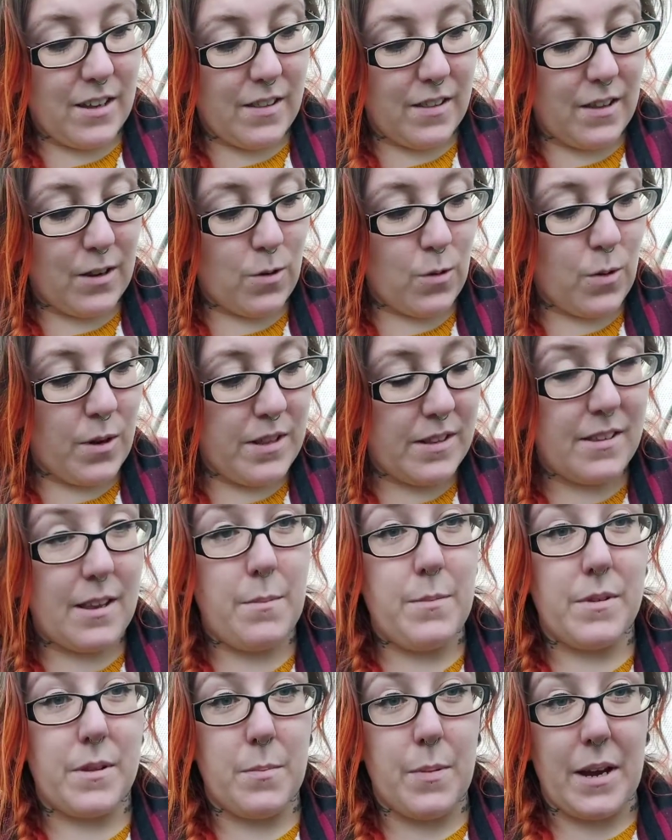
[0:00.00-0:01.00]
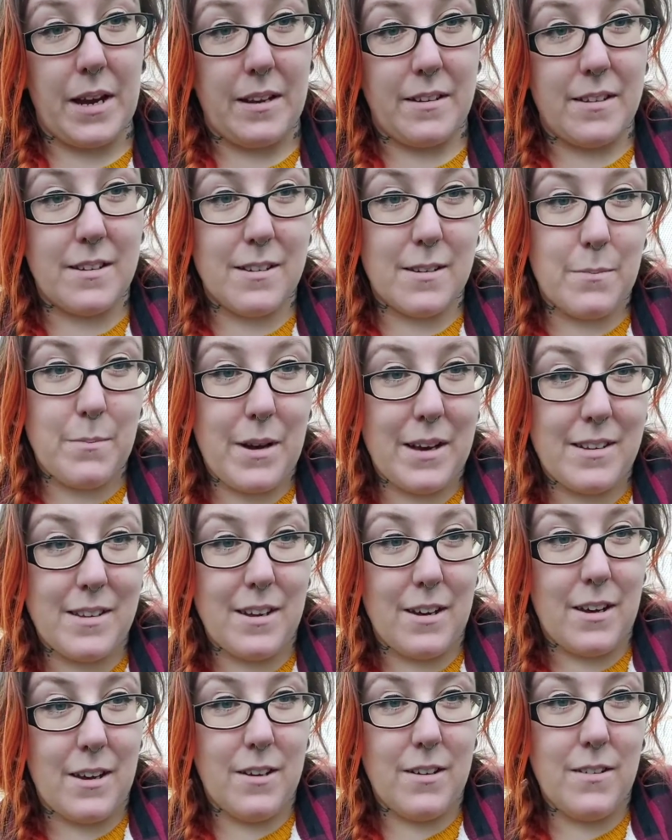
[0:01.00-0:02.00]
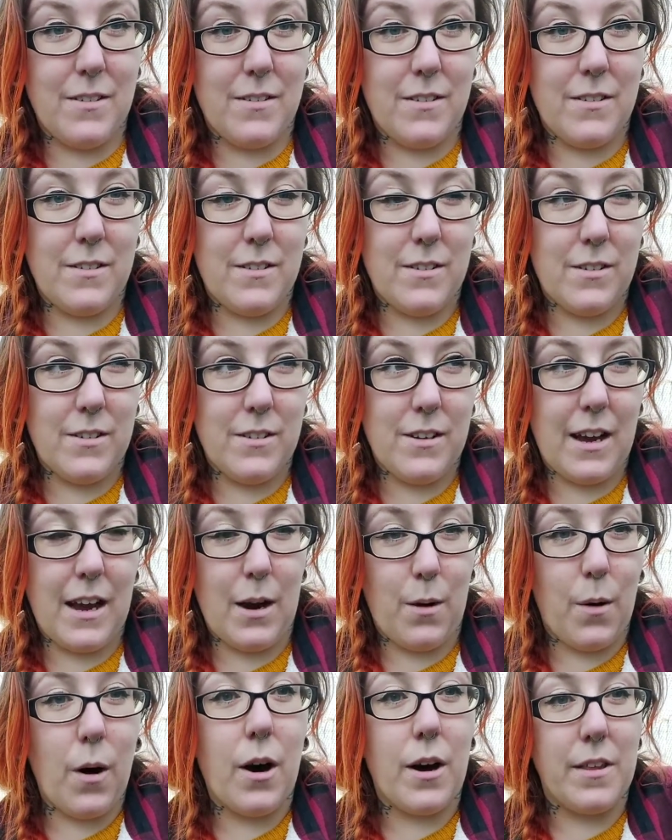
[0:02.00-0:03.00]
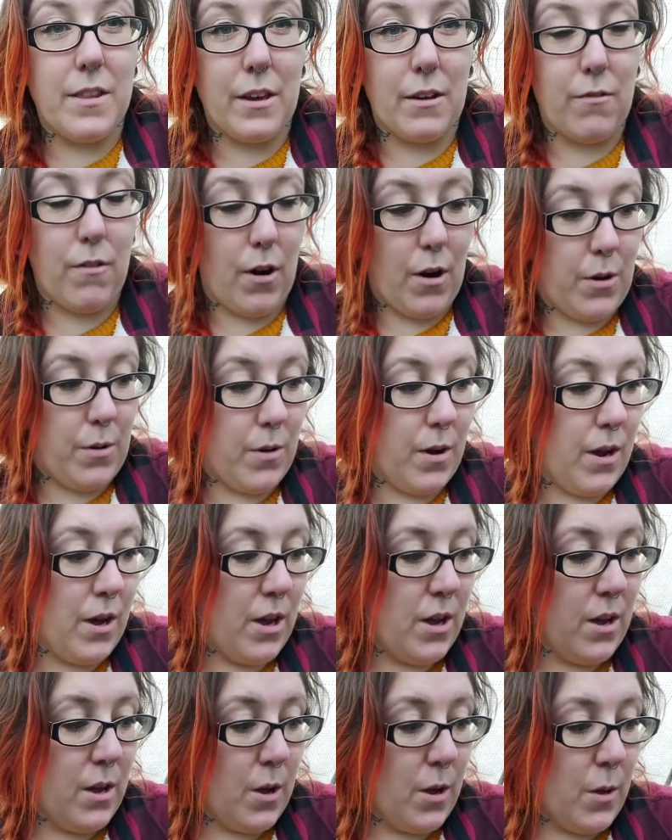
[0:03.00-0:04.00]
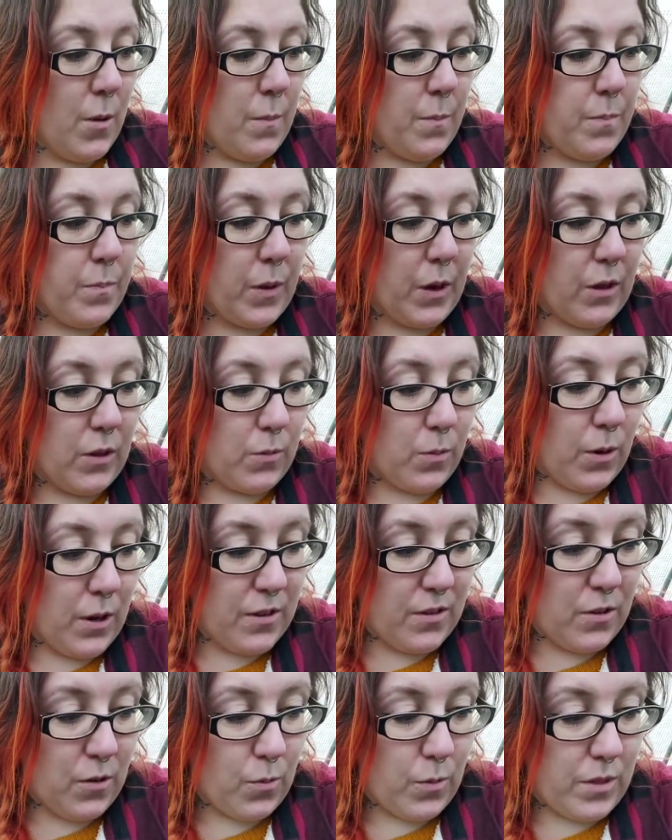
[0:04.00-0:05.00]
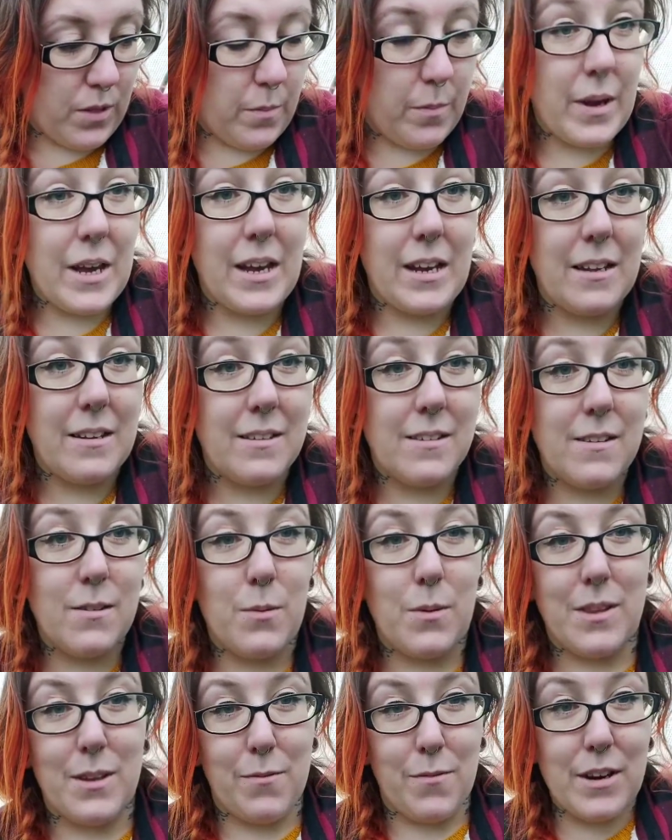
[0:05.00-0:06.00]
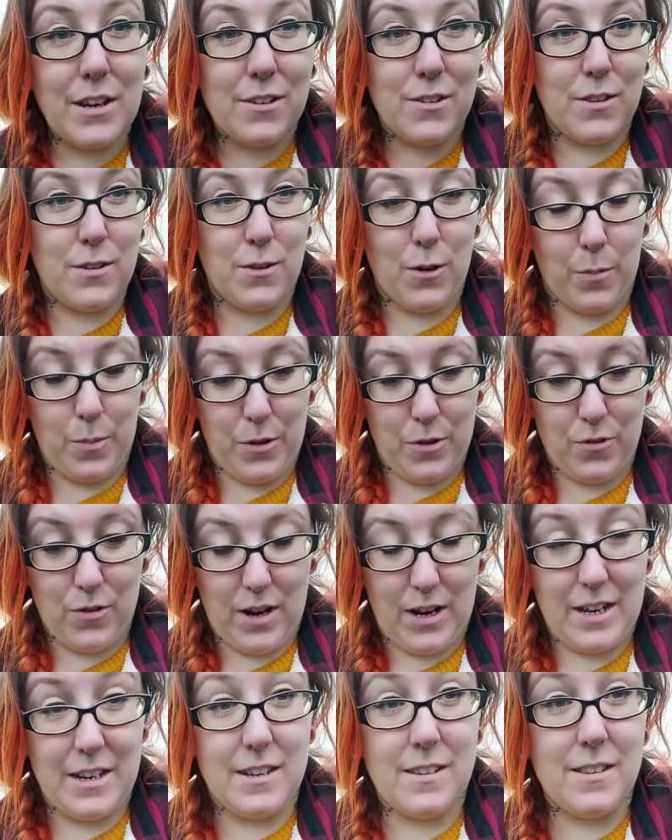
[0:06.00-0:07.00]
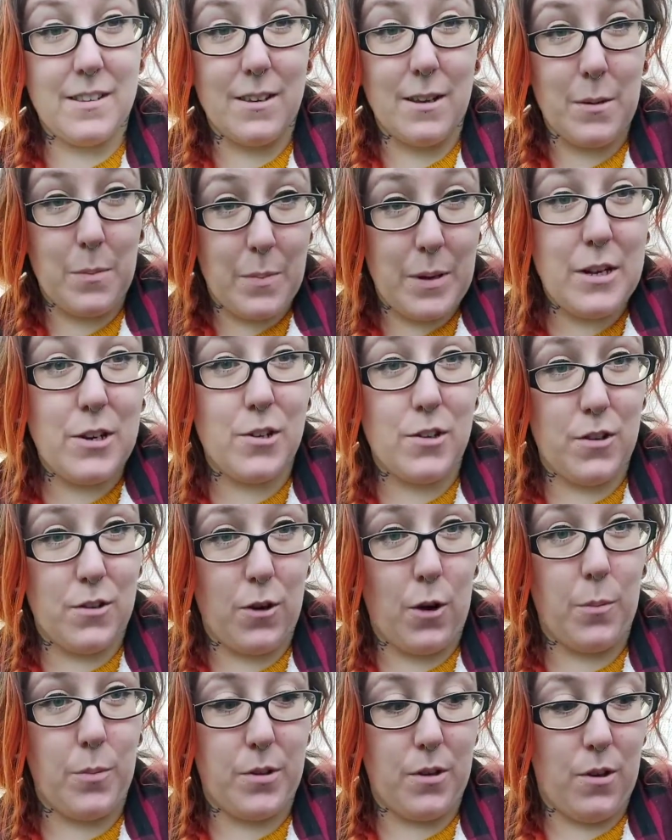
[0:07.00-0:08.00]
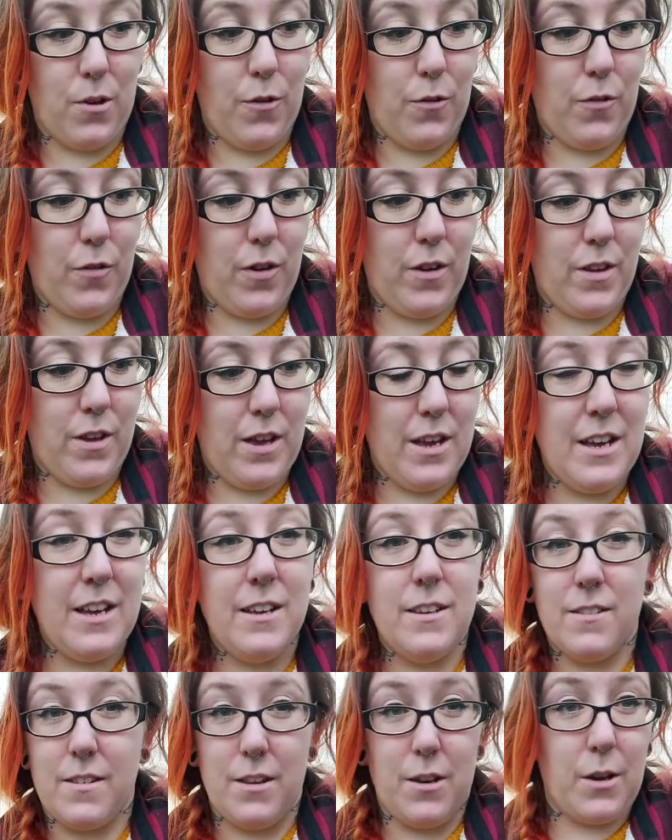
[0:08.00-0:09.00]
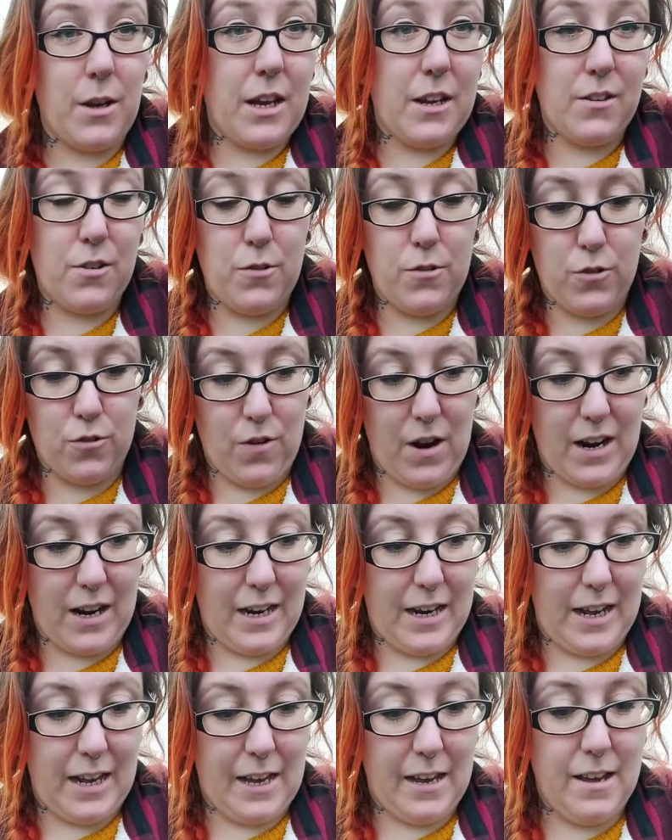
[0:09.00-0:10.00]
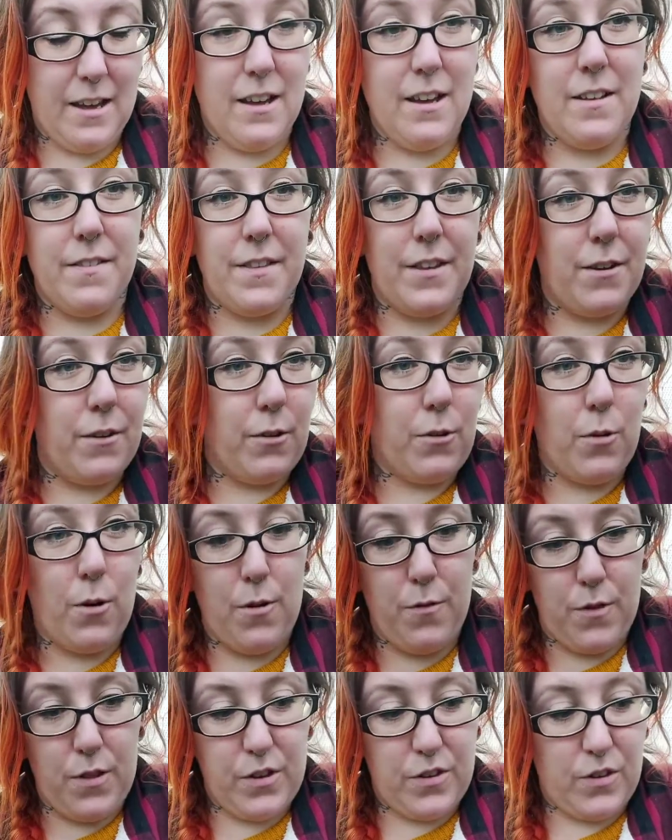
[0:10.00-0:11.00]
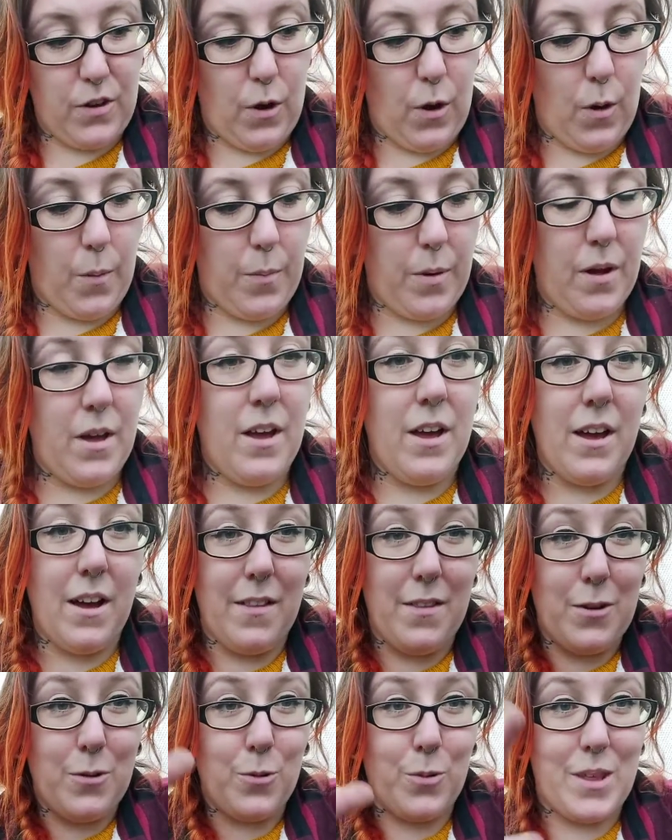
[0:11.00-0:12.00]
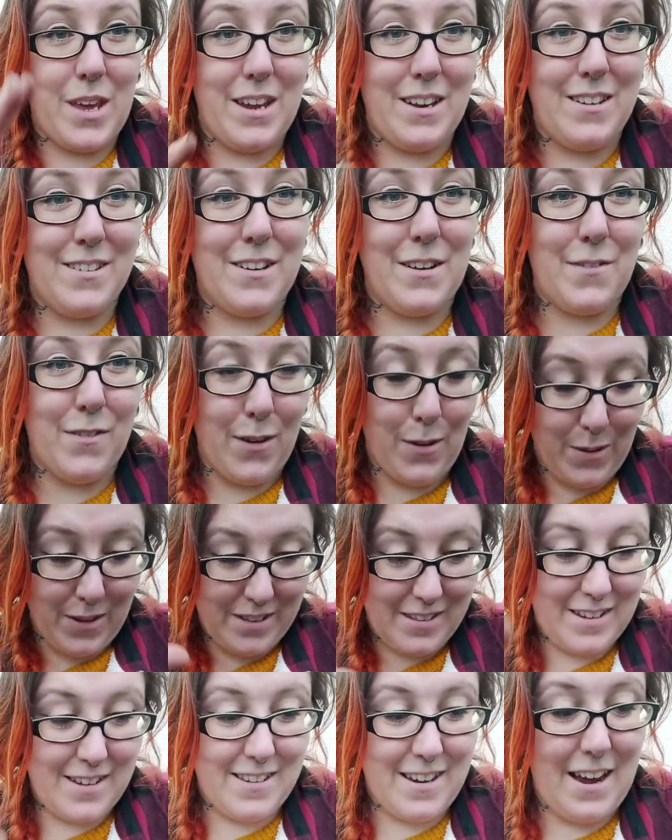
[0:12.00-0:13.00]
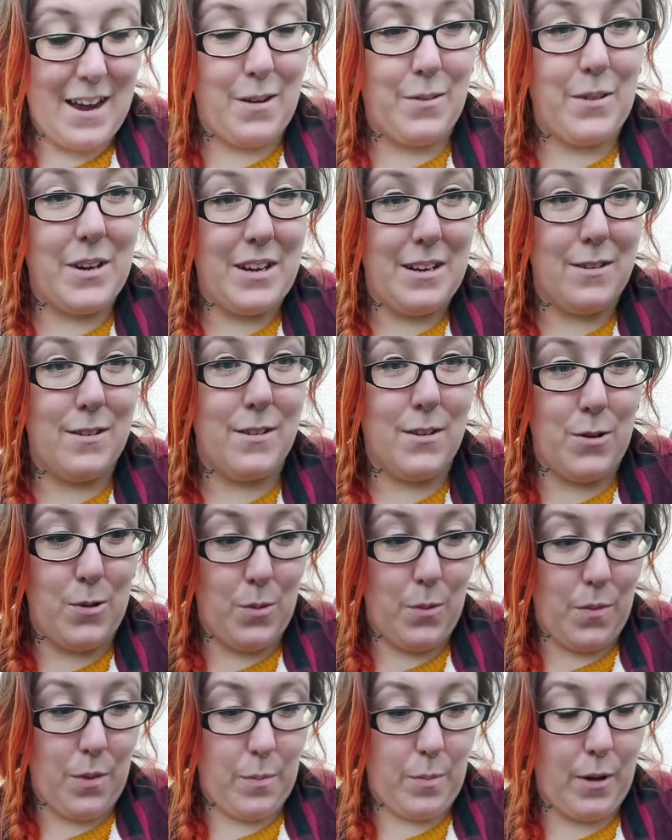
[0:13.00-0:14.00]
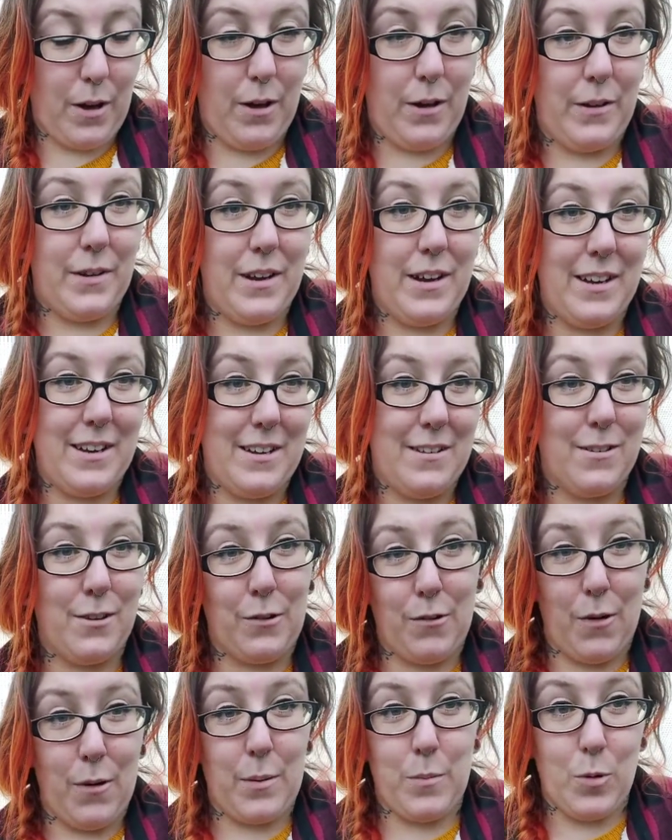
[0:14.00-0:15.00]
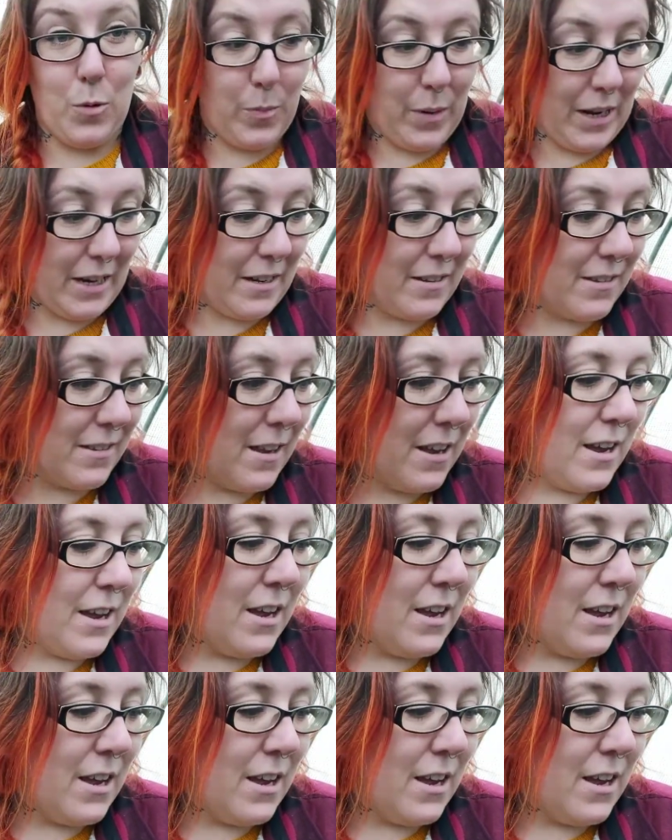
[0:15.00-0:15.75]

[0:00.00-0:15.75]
they're not quite the same as the peas. It doesn't matter how high they grow, because what I do with the beans is when they reach the top of the trellis, I pinch the tops off so they don't get too straggly, they don't grow over the top, and then all the energy focuses down into the plant and into growing more beans.